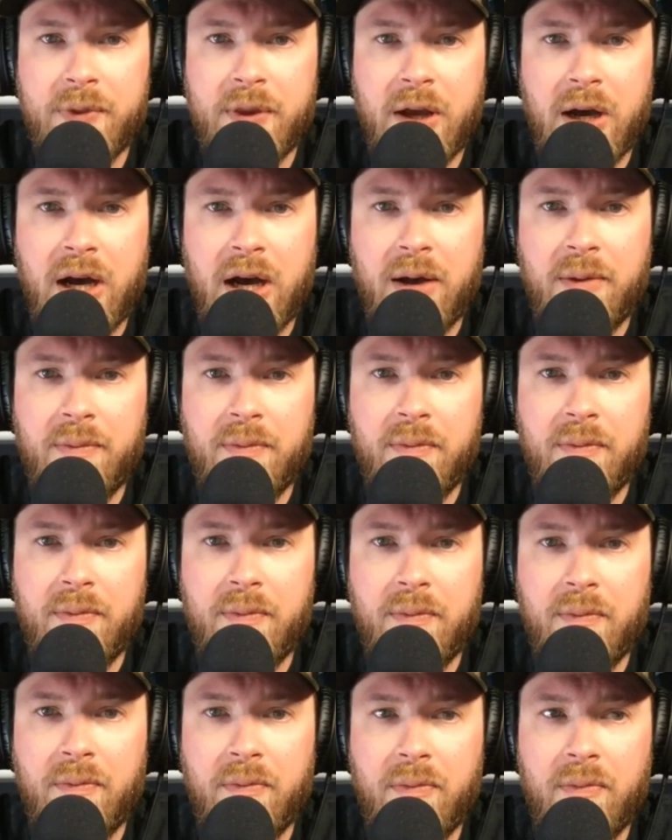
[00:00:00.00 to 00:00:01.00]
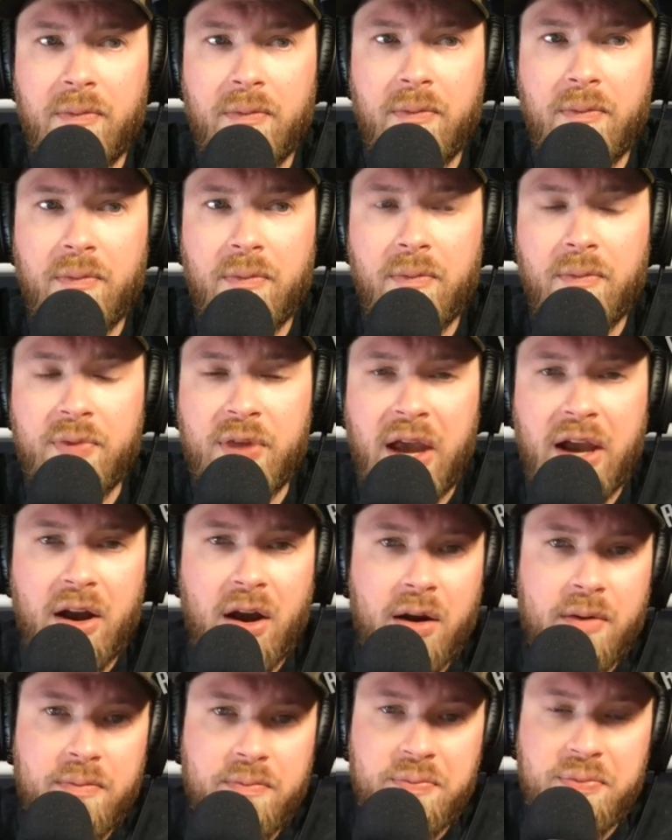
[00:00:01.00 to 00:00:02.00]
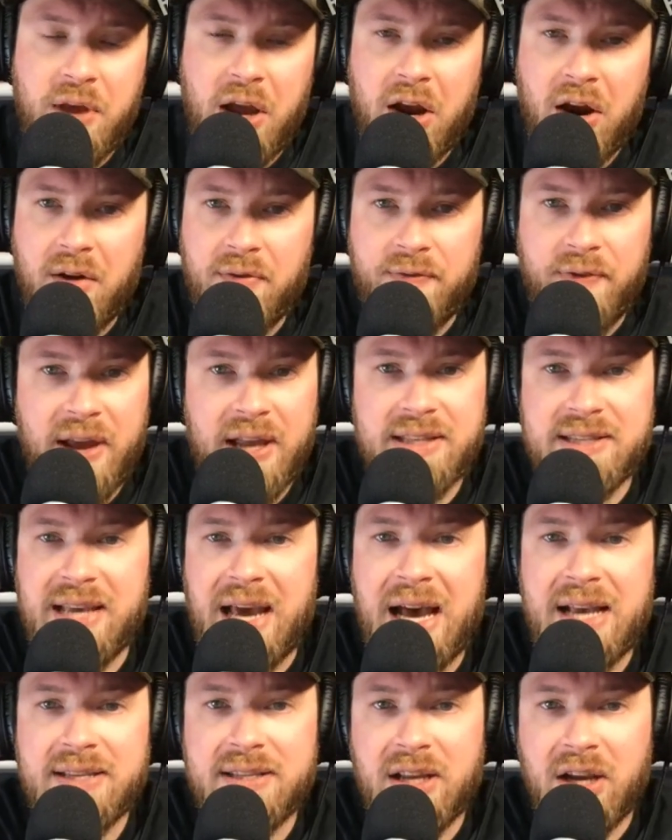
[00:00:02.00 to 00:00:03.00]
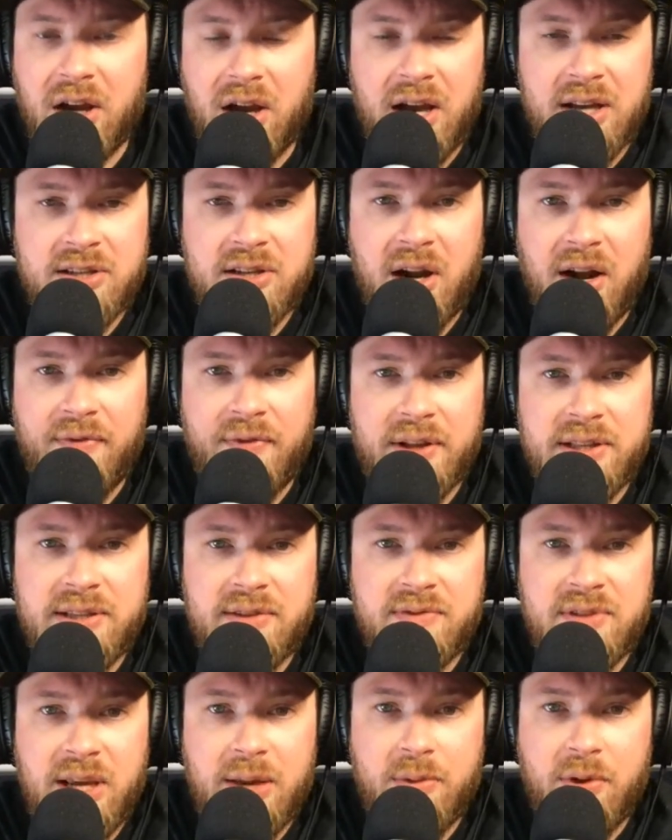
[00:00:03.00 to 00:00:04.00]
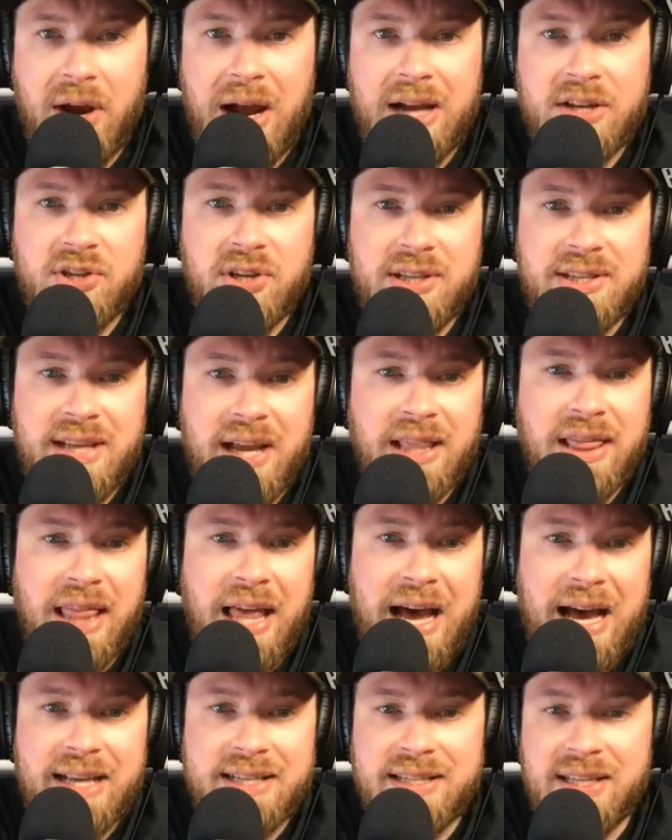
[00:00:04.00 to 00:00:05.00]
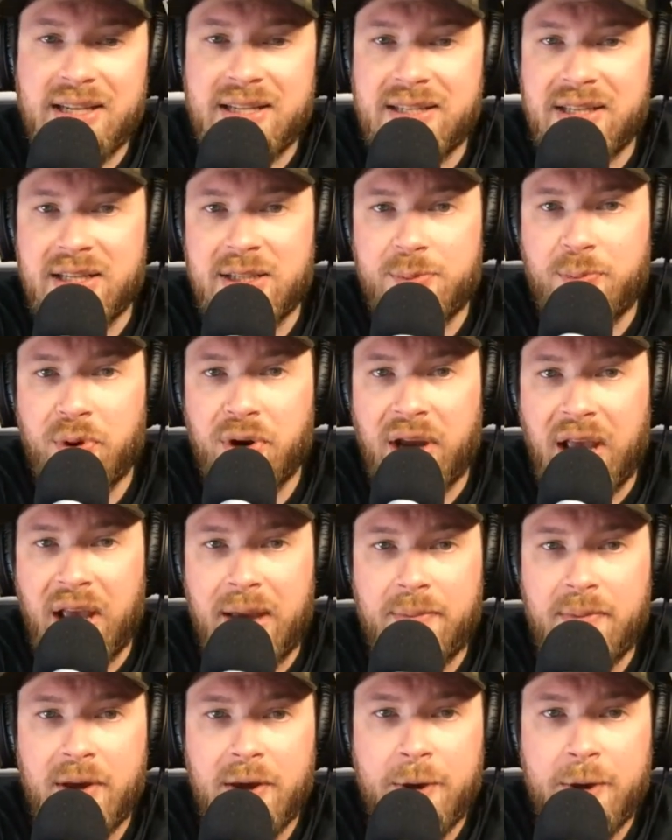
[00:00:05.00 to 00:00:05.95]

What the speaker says: they are fantastic as an offensive team. They're actually dead last at assists per game.